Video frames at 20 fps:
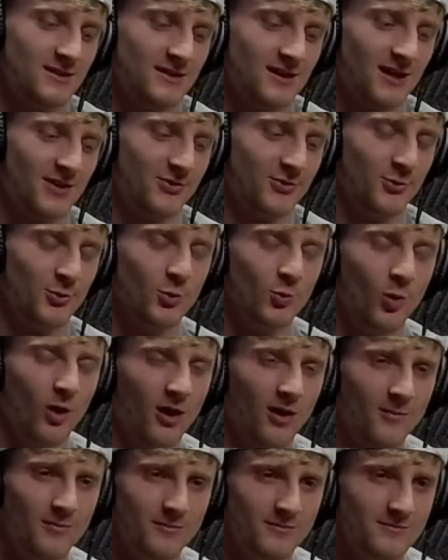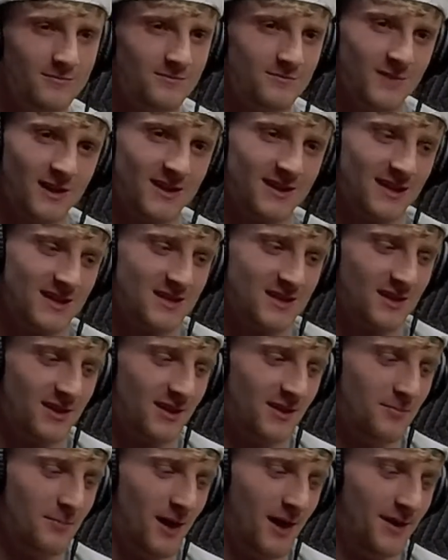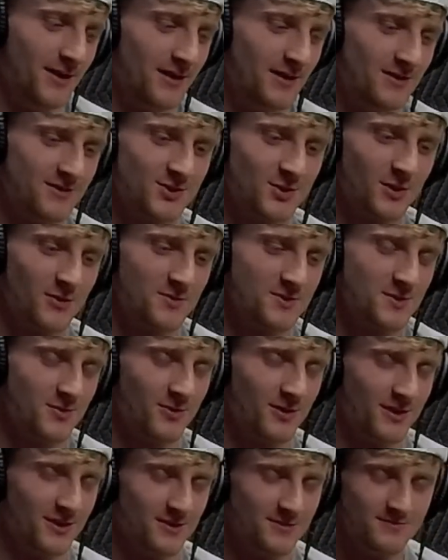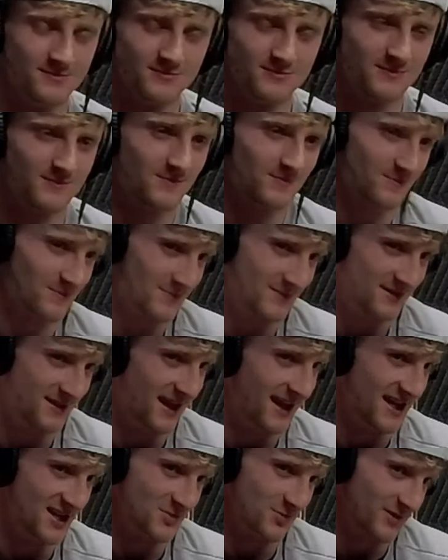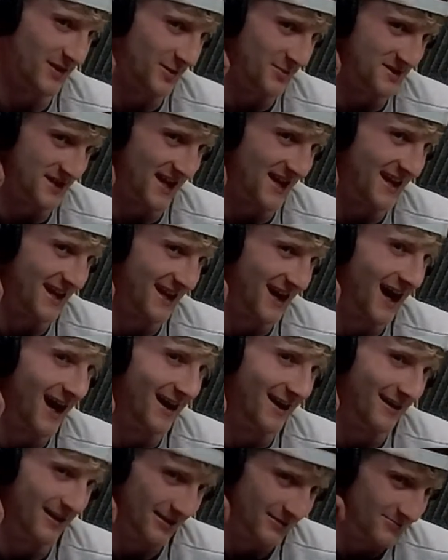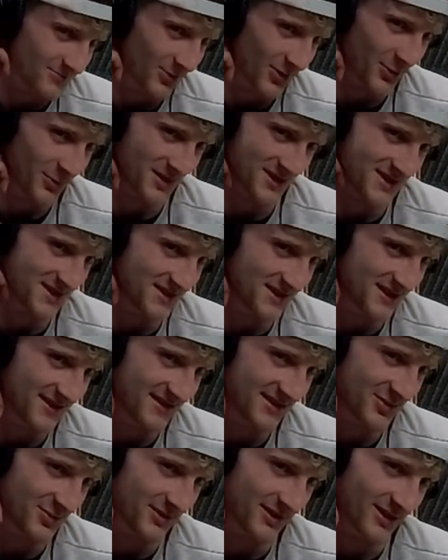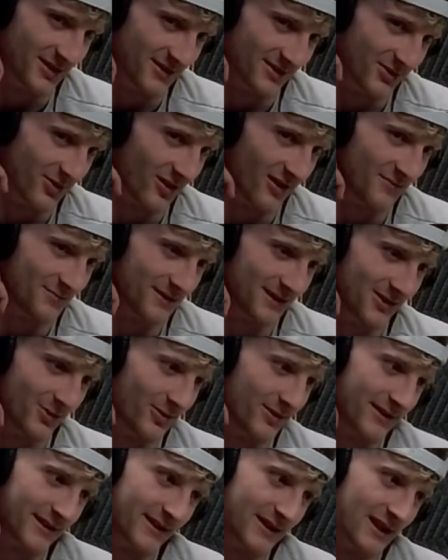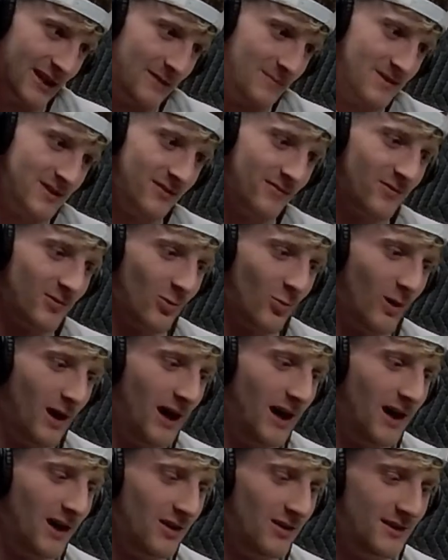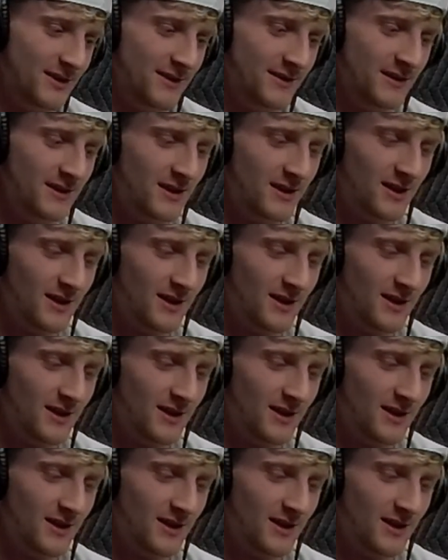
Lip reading: I grew up, like I said, in Minot, so I was going to the days when there was NAIA, when it wasn't D2 here. You know, I've been going to the games here for a while and